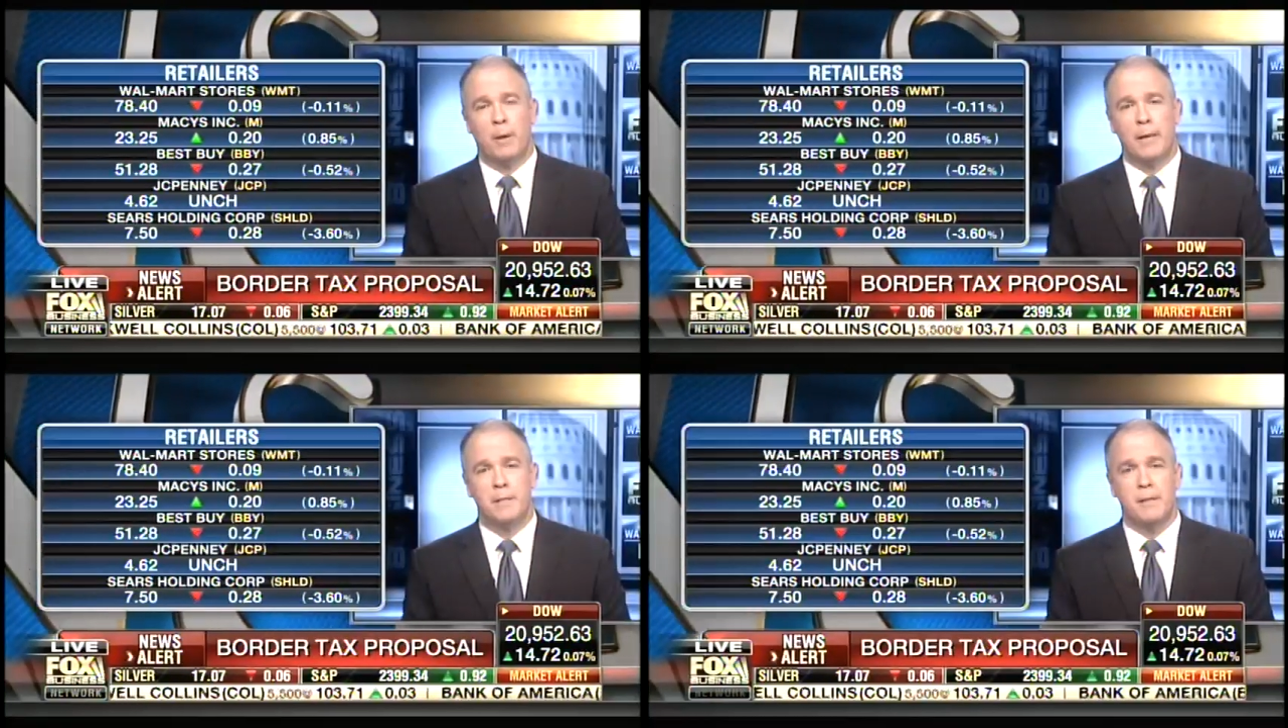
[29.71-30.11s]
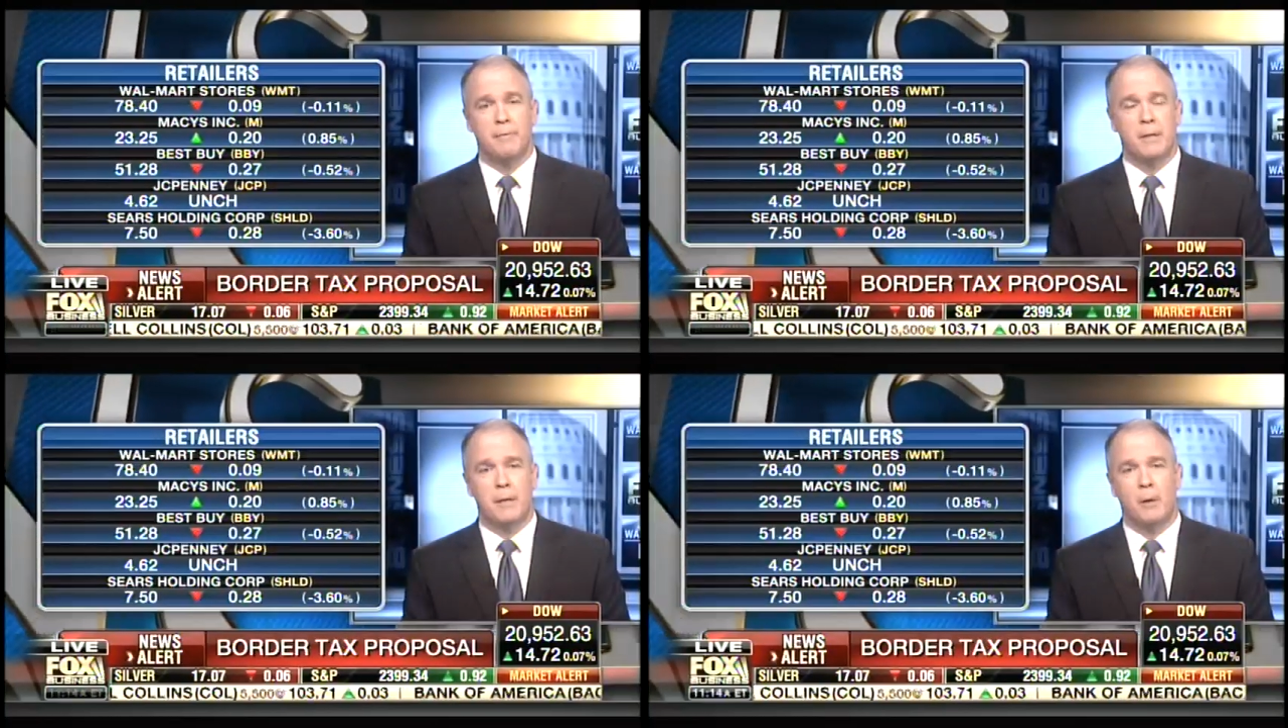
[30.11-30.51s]
by
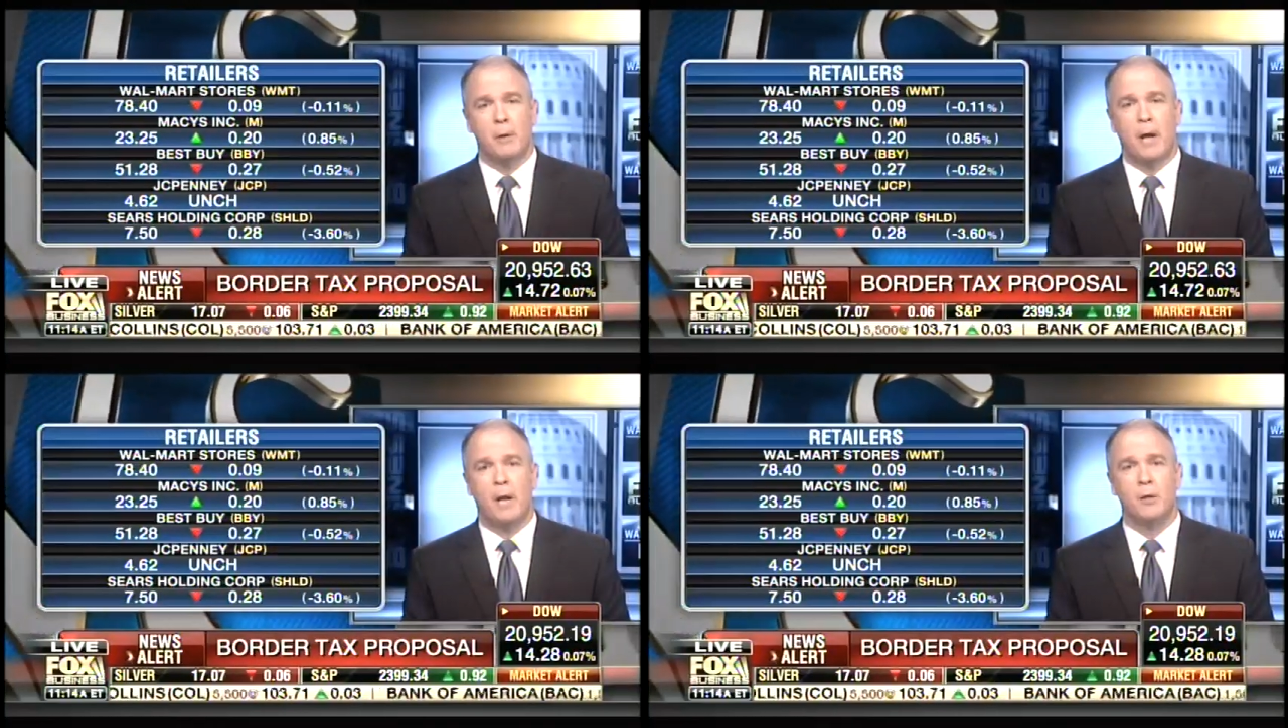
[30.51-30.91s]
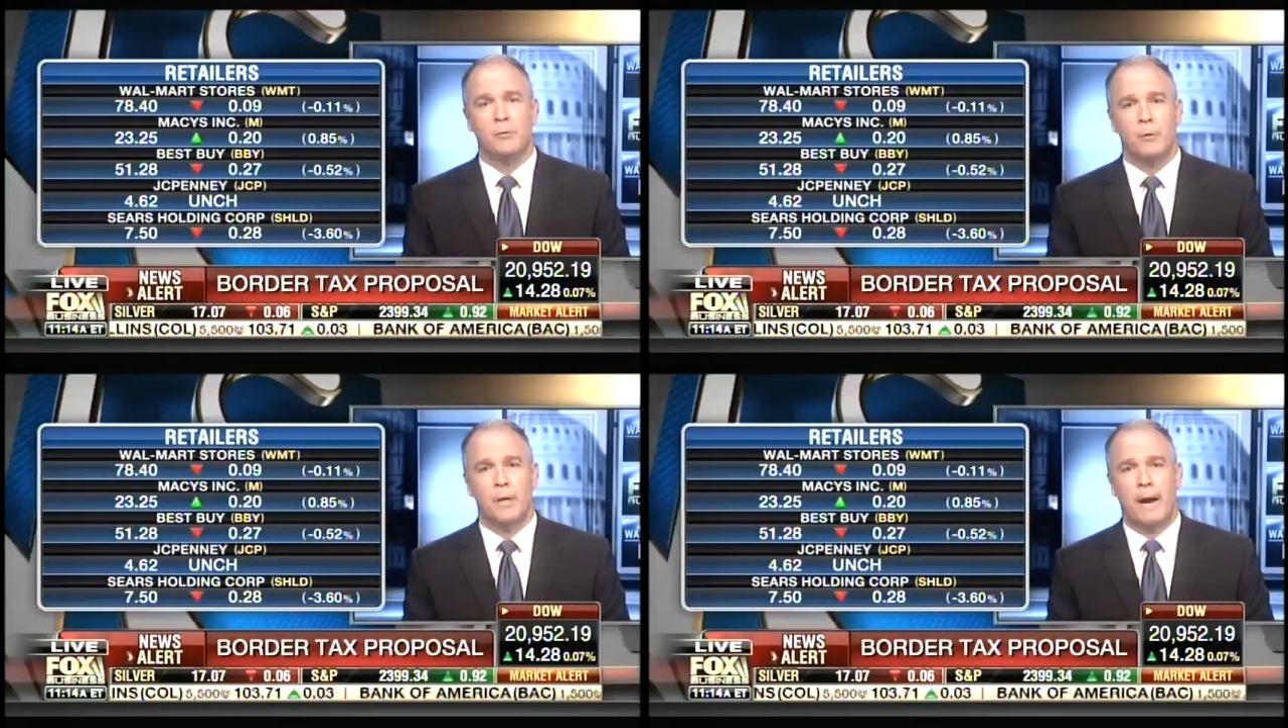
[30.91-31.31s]
$1,700
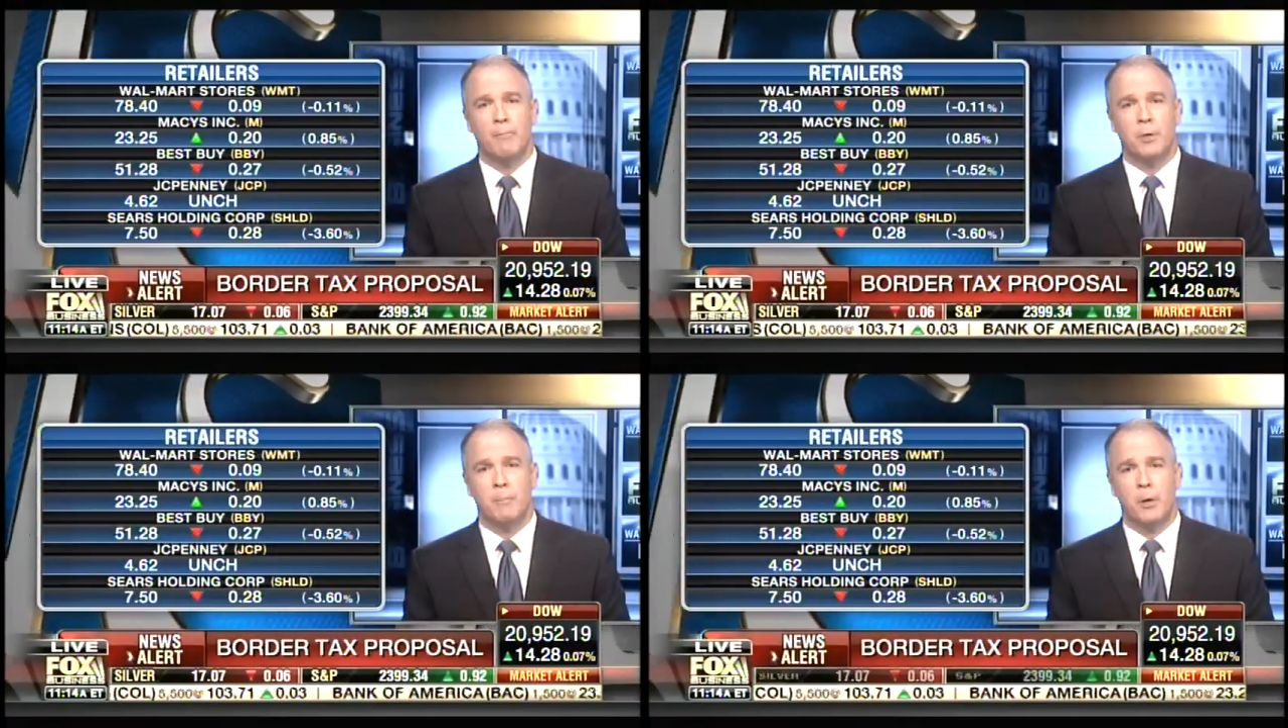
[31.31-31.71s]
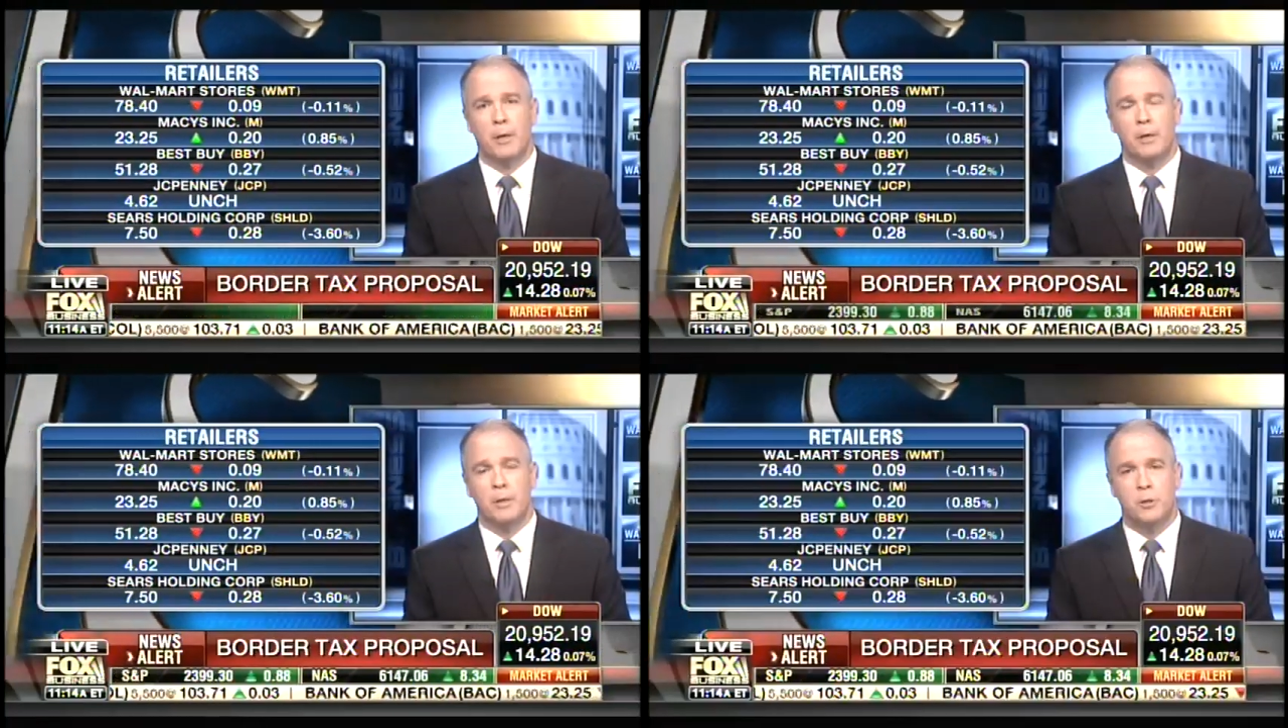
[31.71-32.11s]
for the average
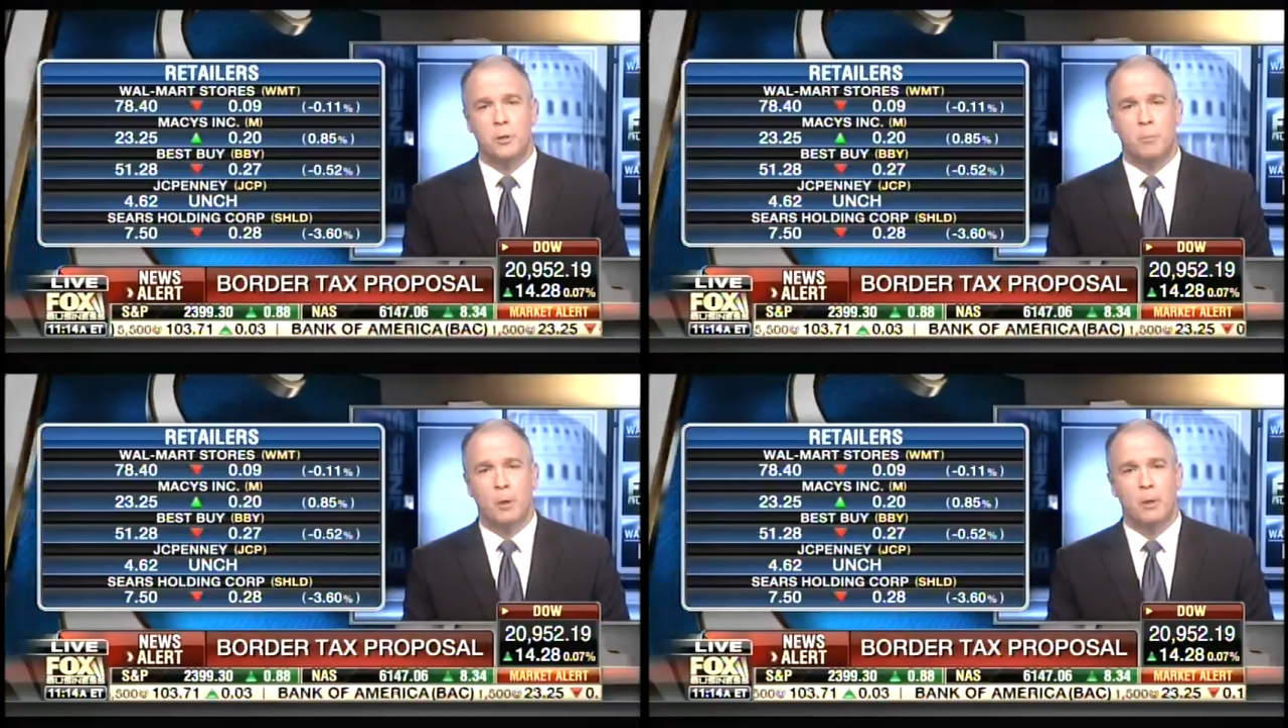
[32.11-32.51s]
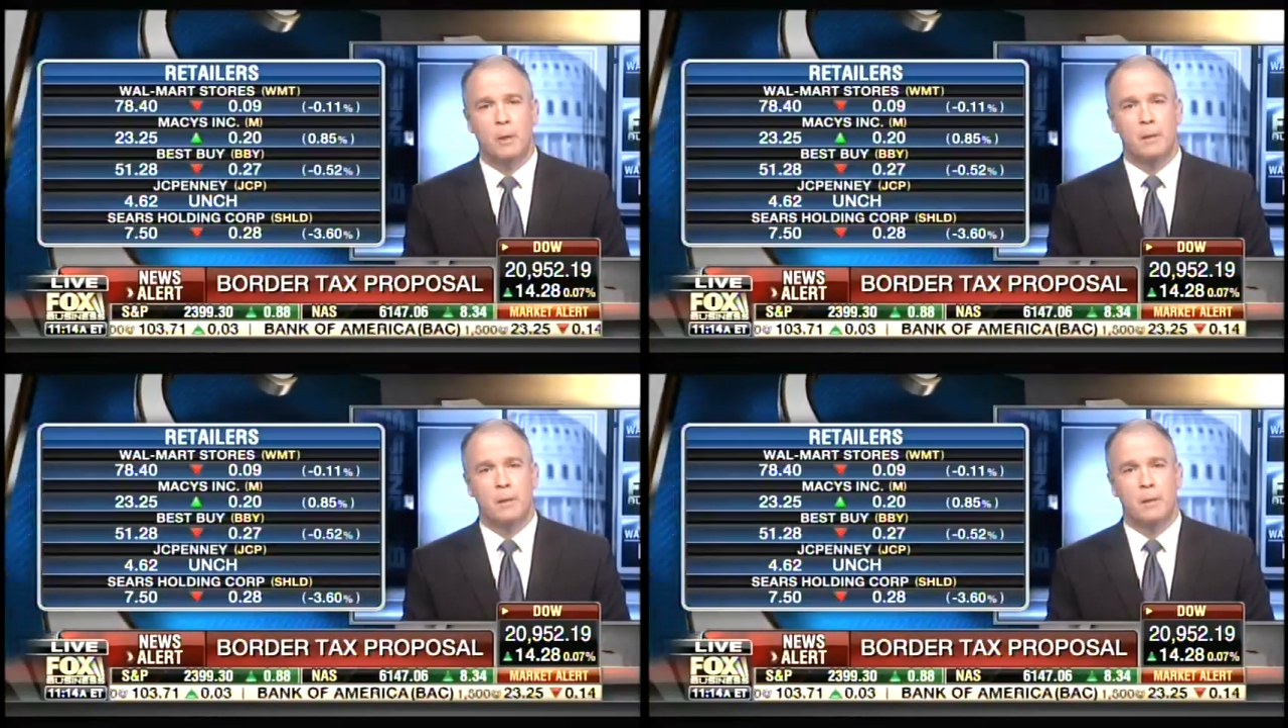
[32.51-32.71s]
American consumer.